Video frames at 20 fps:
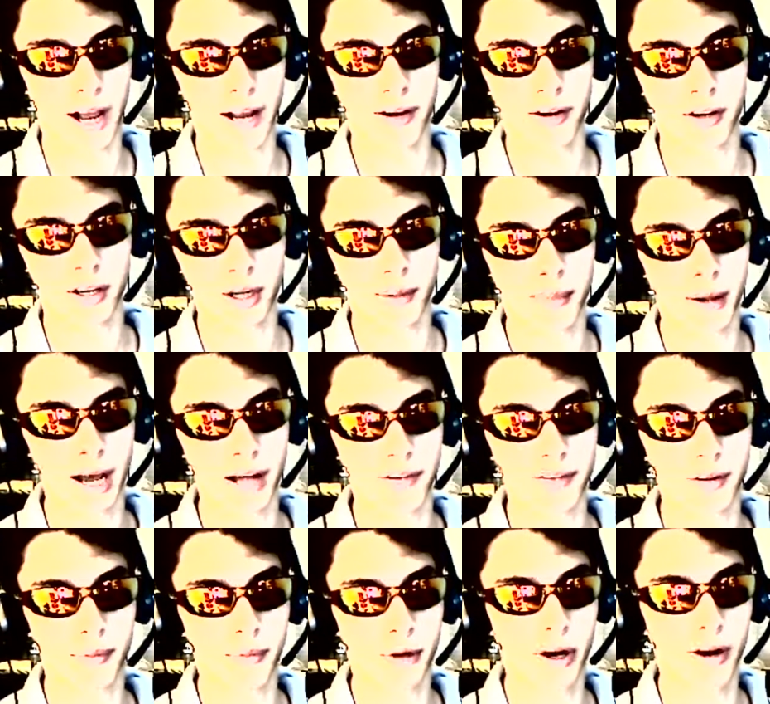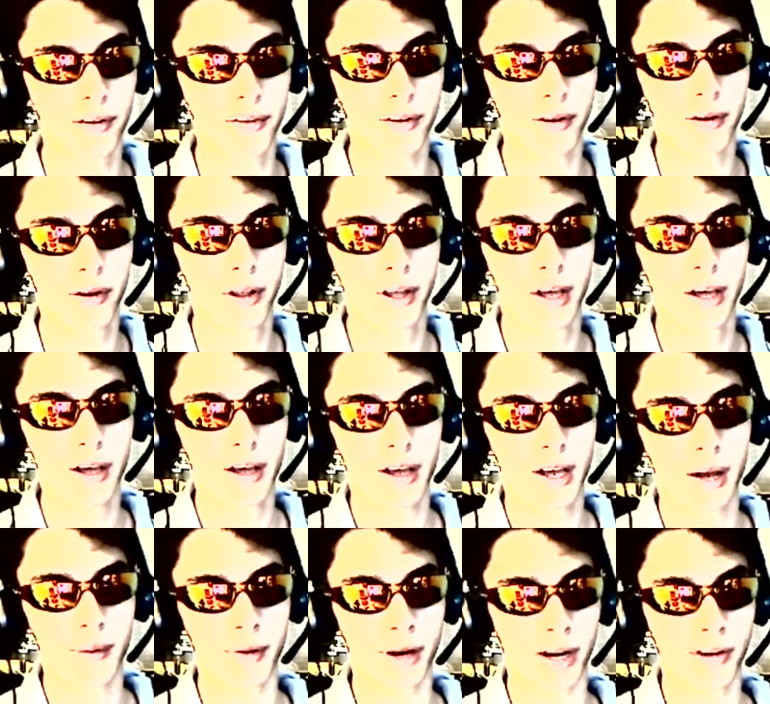I couldn't get past that part, so
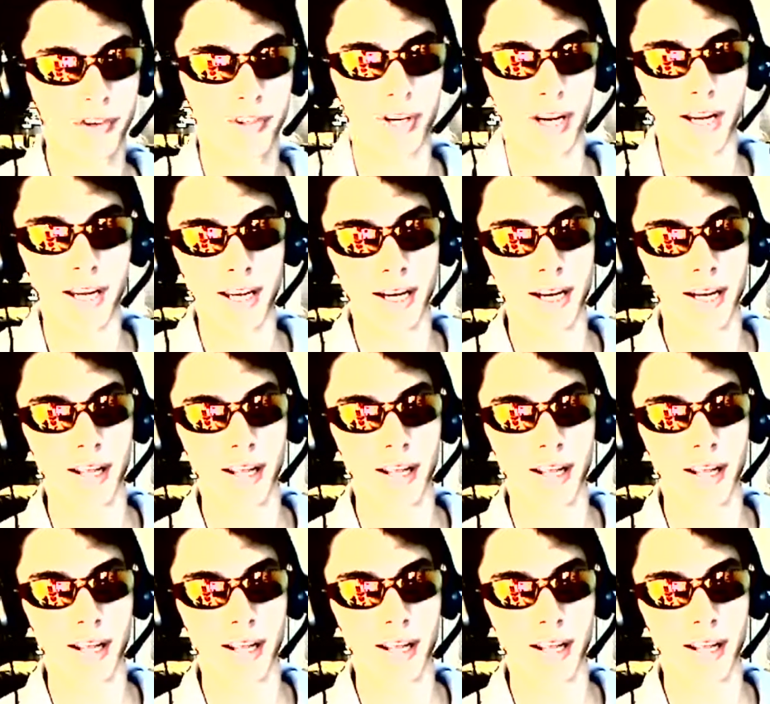I mean, I'd shake it.